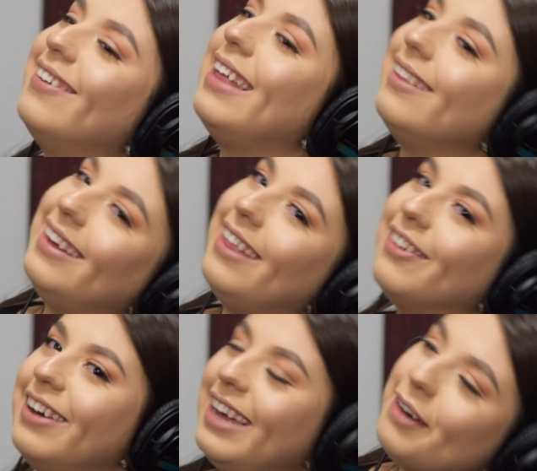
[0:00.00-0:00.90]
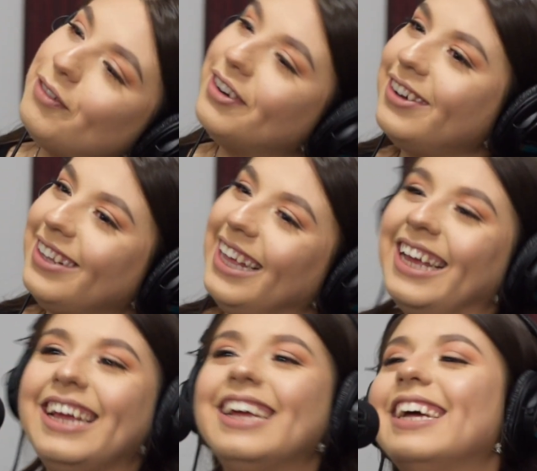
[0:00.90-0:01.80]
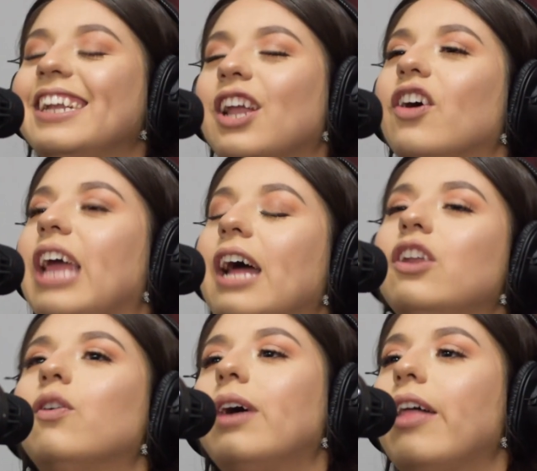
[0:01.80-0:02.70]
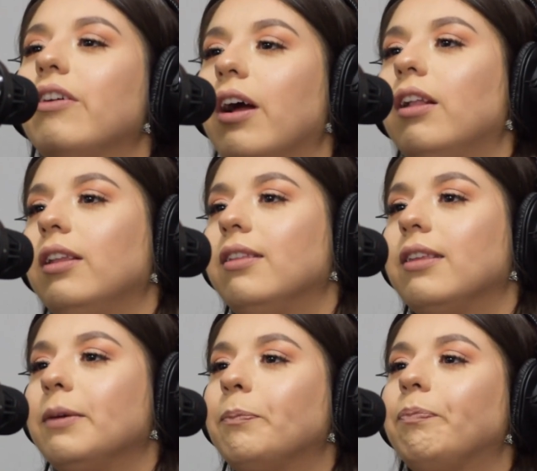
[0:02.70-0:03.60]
Heather, like no. Heather L Lindsey.